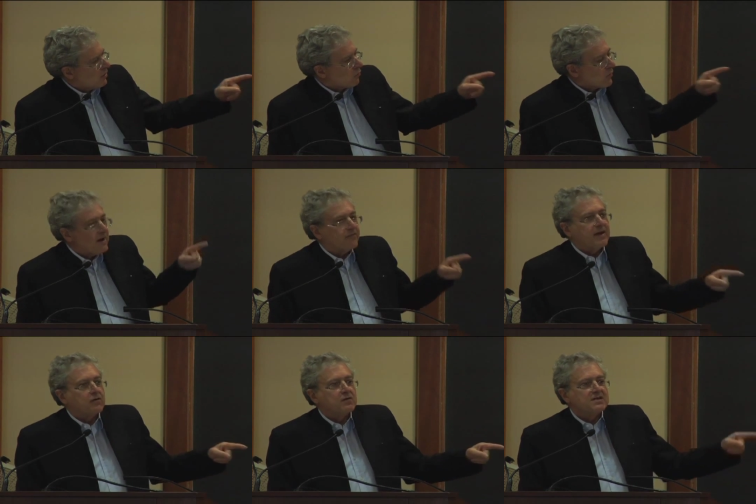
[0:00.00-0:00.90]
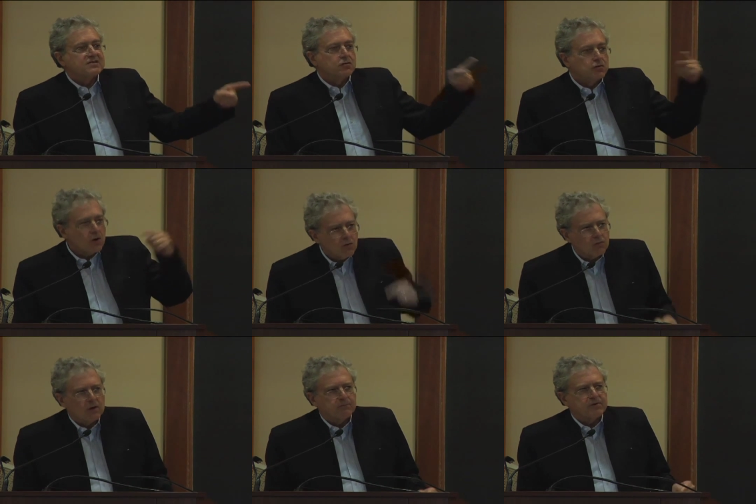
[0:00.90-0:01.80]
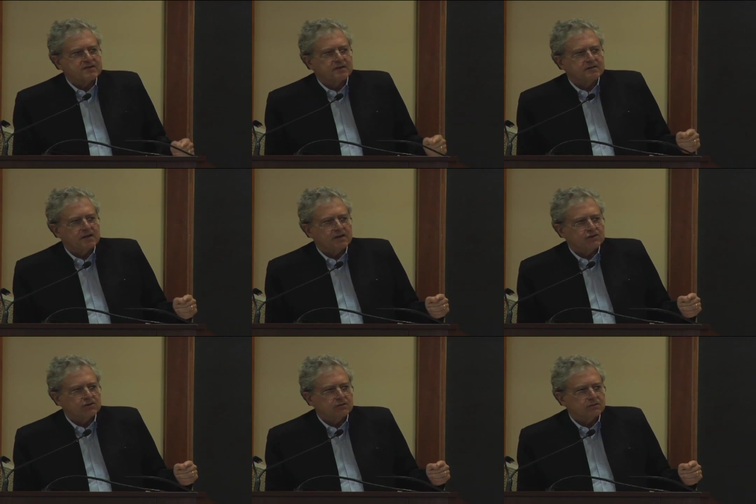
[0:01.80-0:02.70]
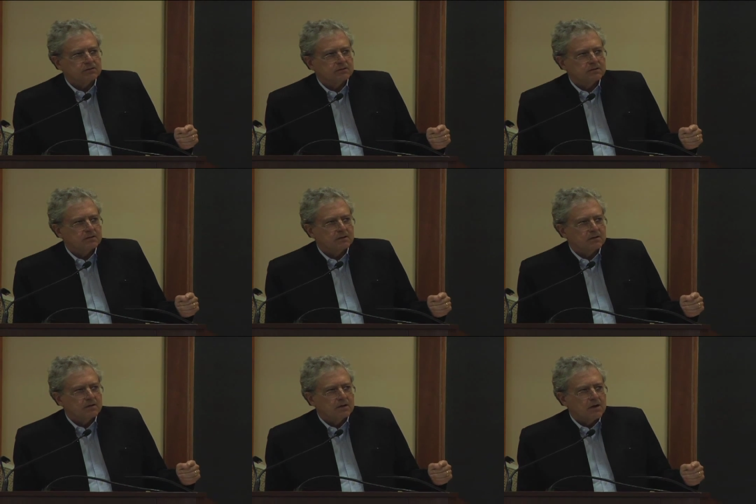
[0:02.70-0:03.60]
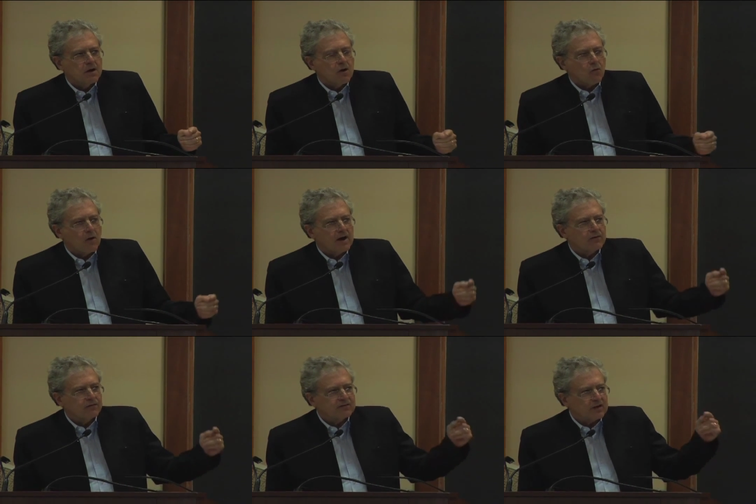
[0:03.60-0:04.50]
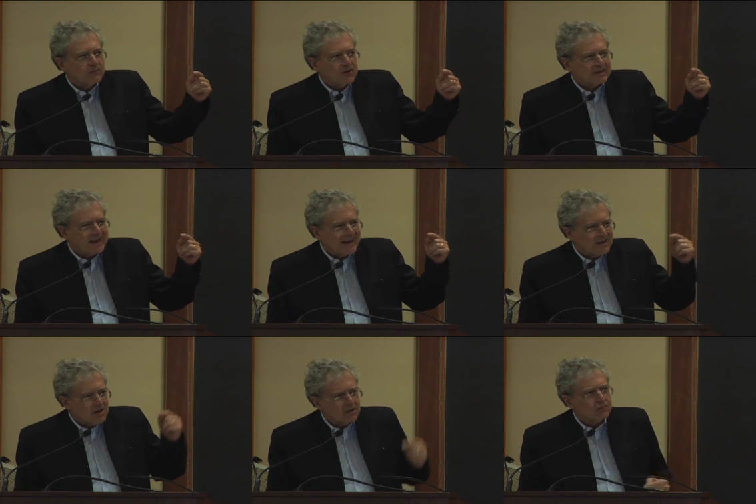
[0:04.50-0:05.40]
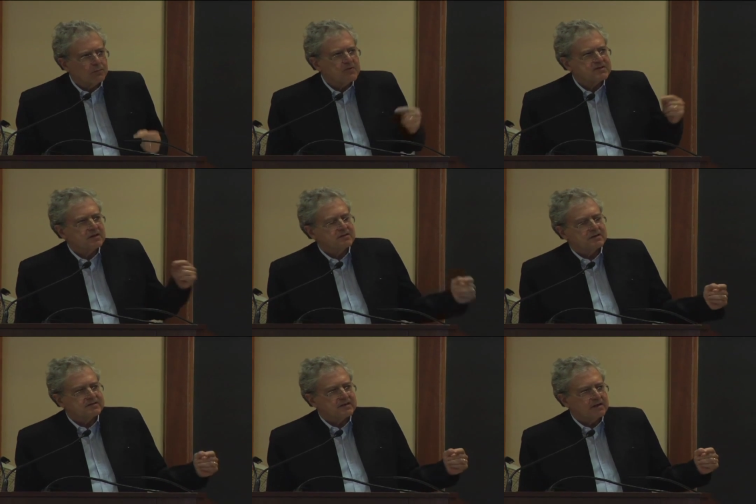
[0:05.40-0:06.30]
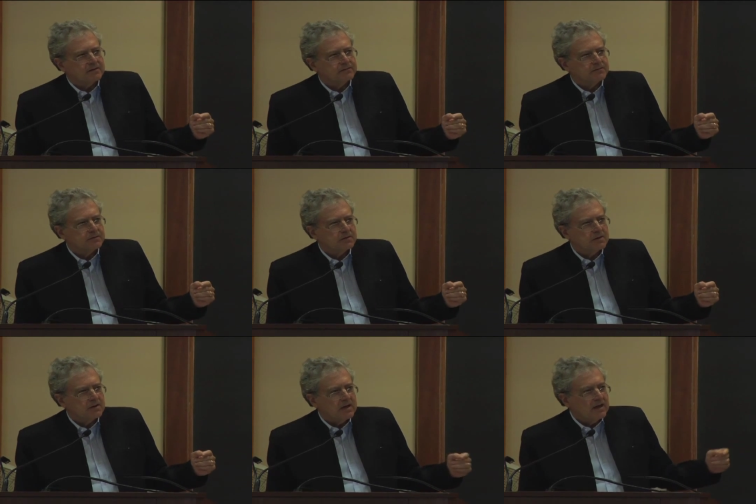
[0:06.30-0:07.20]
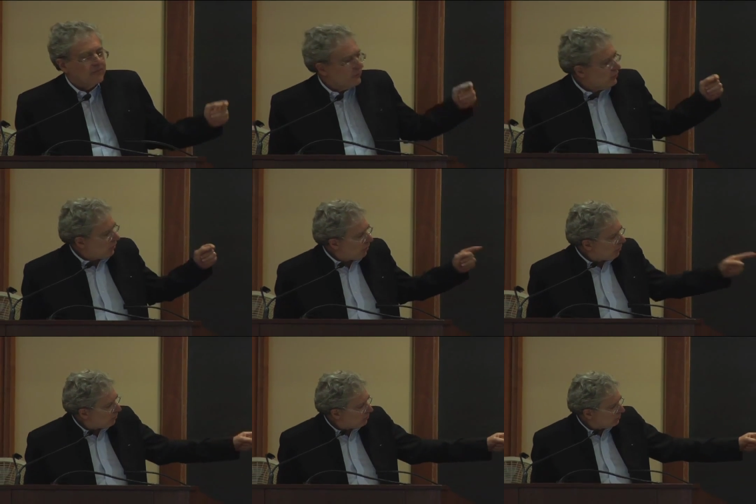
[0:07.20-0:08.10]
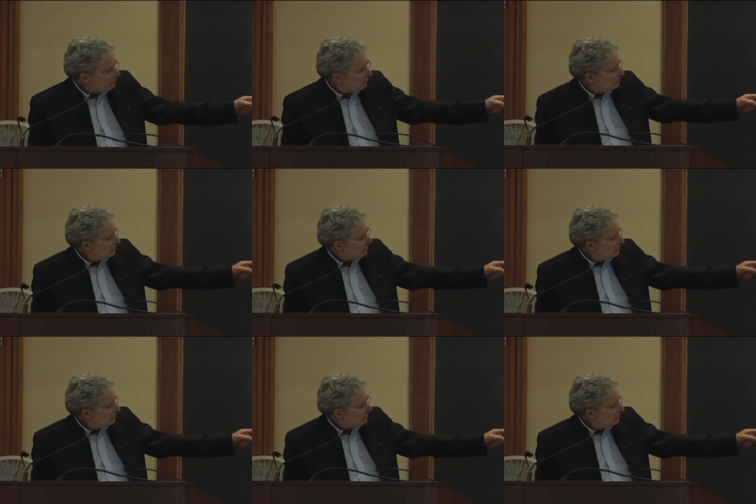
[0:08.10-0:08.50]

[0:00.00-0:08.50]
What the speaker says: where there is no representation, where the subject cannot represent itself, in the whole